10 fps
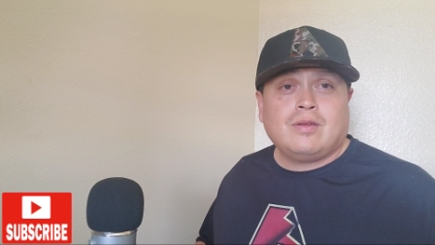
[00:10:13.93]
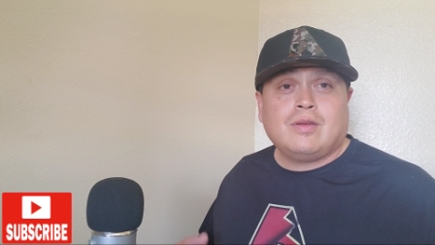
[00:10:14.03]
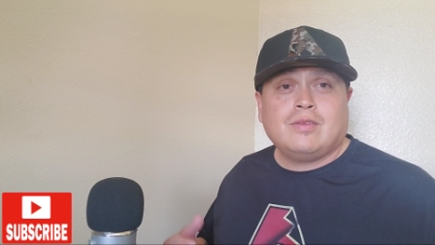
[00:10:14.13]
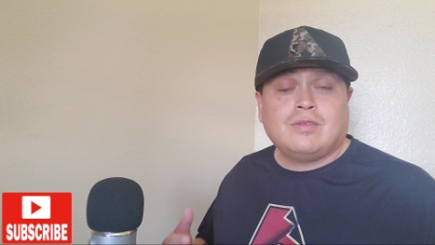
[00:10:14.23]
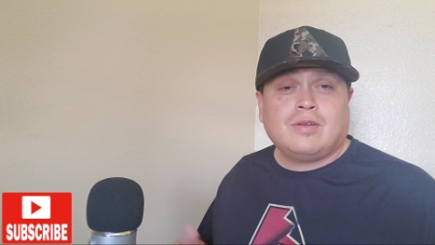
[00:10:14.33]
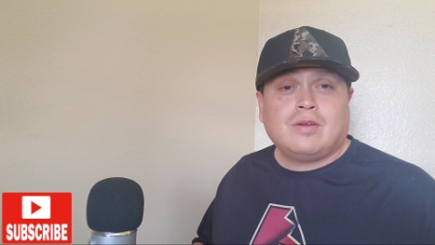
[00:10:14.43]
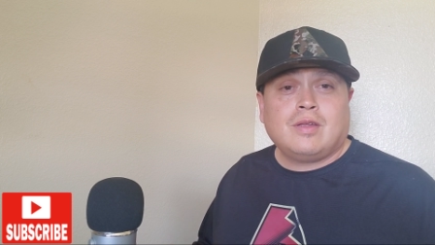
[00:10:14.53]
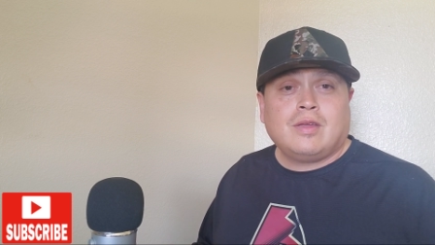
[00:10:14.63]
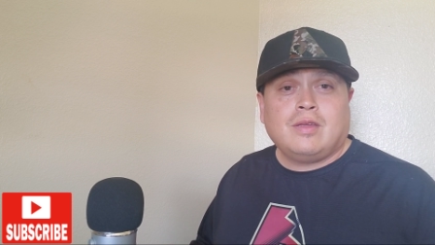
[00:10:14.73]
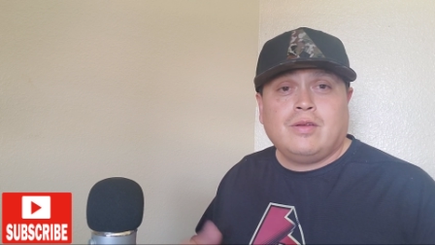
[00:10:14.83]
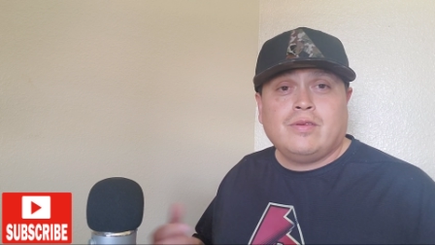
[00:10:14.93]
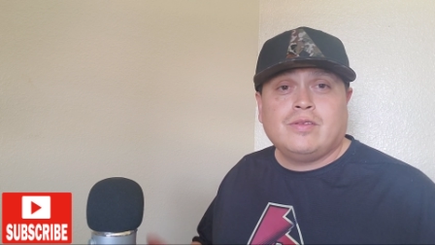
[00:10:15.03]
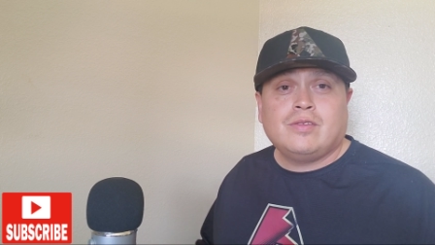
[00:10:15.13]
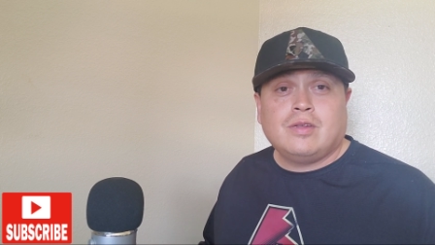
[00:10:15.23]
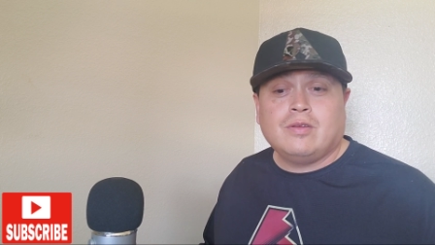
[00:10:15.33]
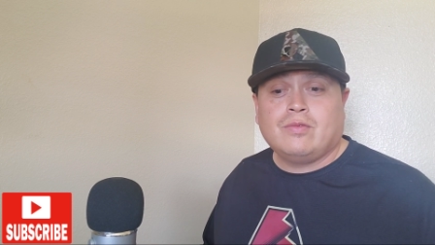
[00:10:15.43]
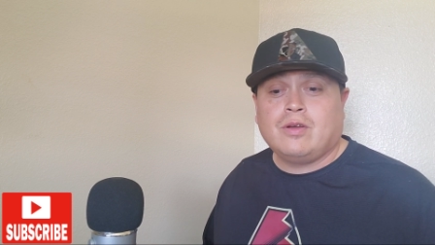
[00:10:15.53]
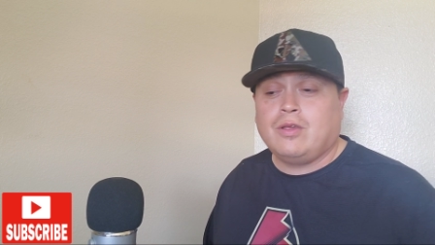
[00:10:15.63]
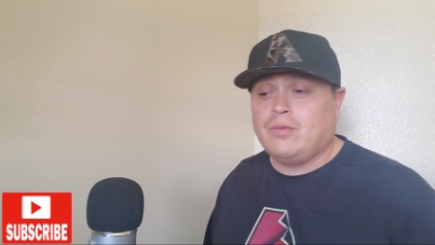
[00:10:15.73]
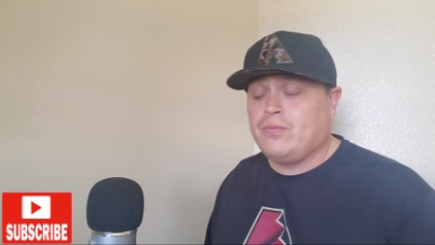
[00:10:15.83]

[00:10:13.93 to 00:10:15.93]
I start like hearing stuff, right?